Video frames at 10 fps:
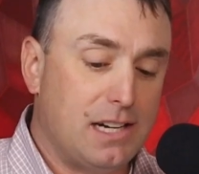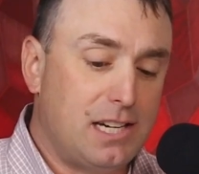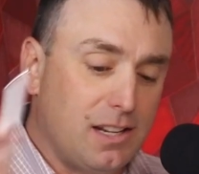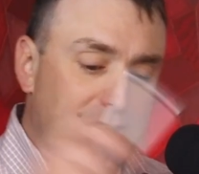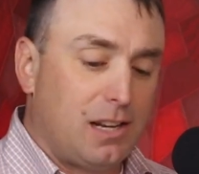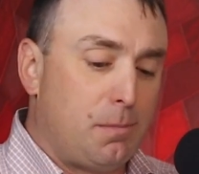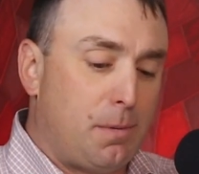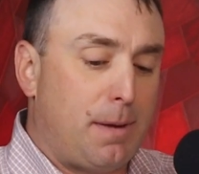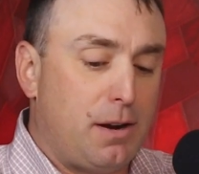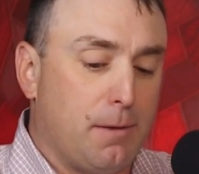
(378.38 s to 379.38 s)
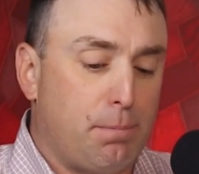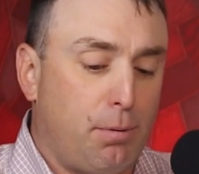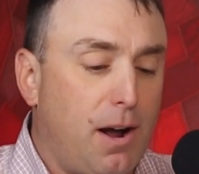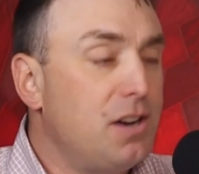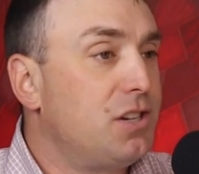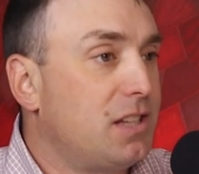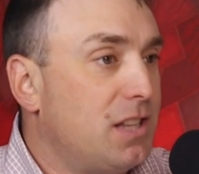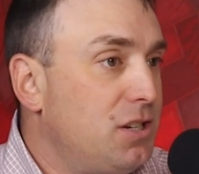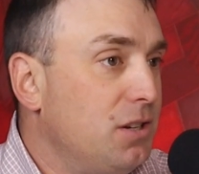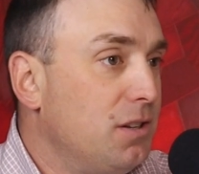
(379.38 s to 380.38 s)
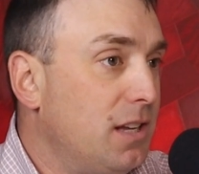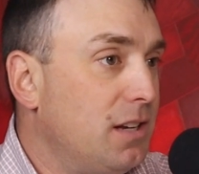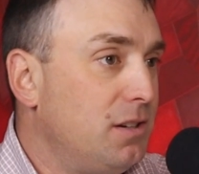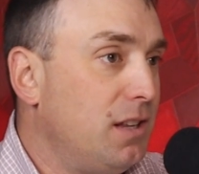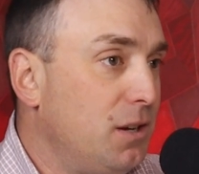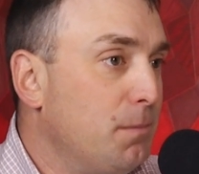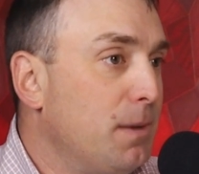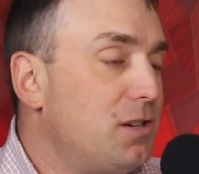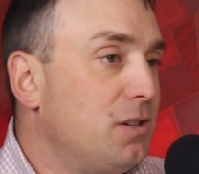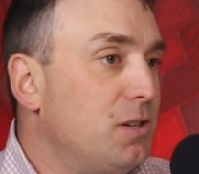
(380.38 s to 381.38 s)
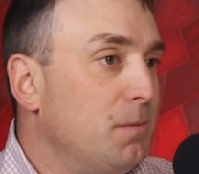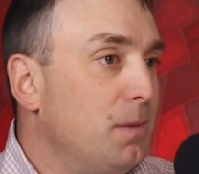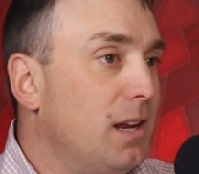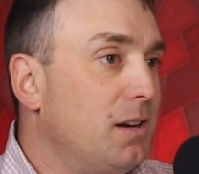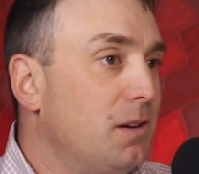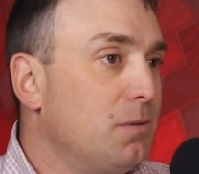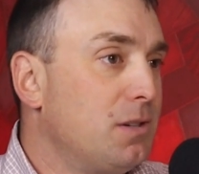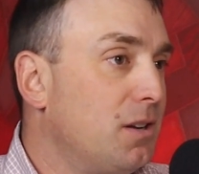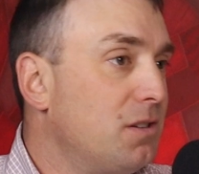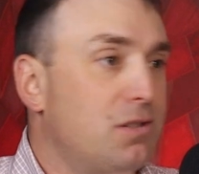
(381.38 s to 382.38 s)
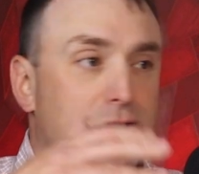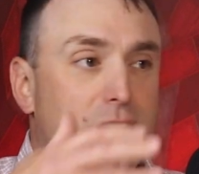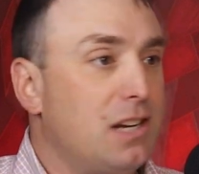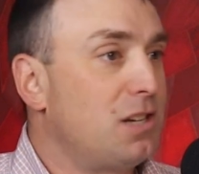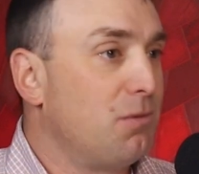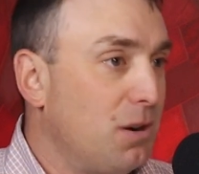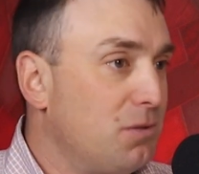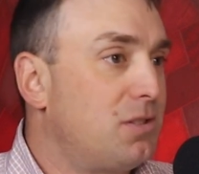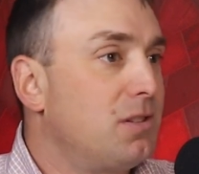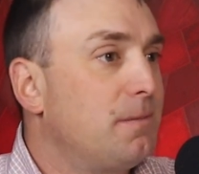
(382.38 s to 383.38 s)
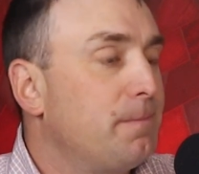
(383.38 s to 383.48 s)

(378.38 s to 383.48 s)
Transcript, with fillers: All right, tell us a little bit about your project that you that that you mentioned to me, and it was on steaks and roasts.